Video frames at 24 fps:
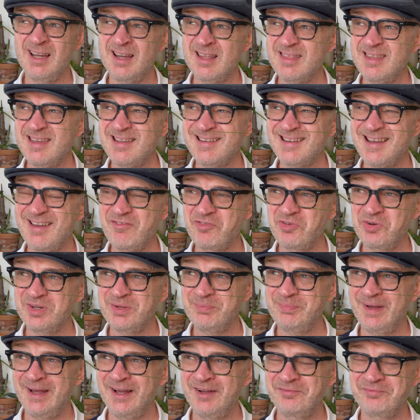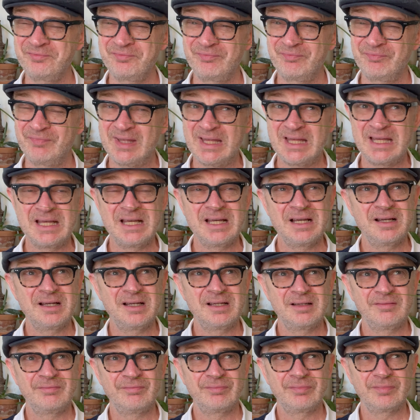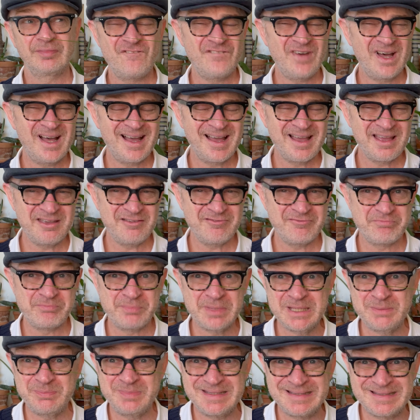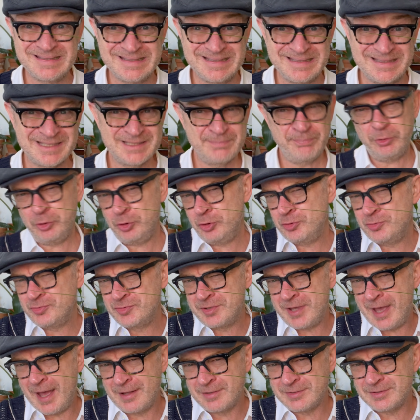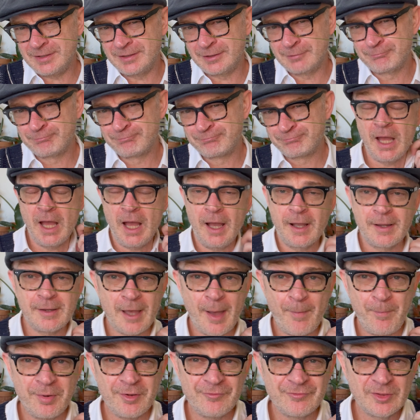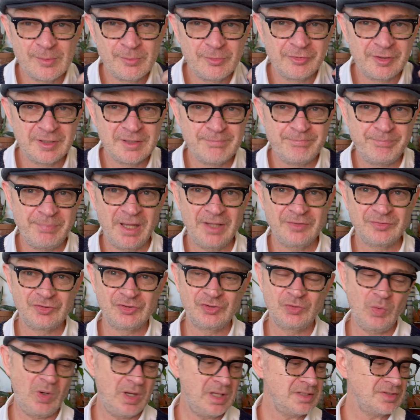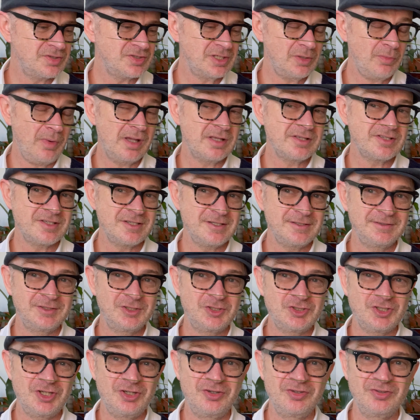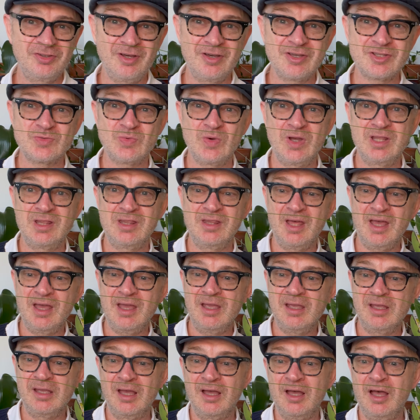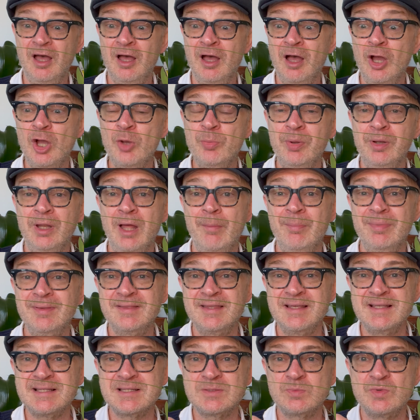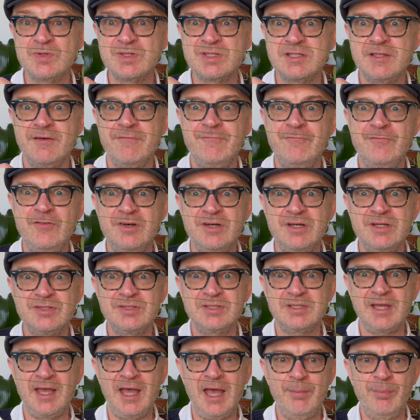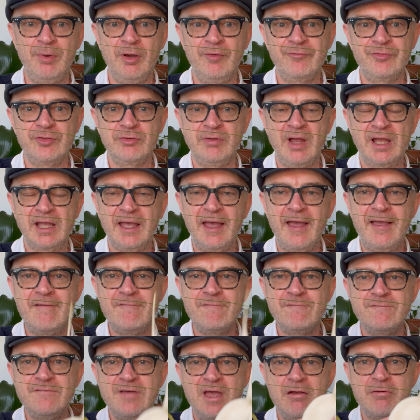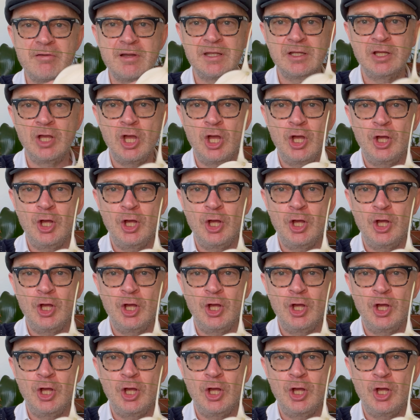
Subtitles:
I think I've got about 5, maybe 6, but who's counting? A couple of them are in bud as well, so I'll certainly show you those when they open up. But this was the first cab off the rank, a very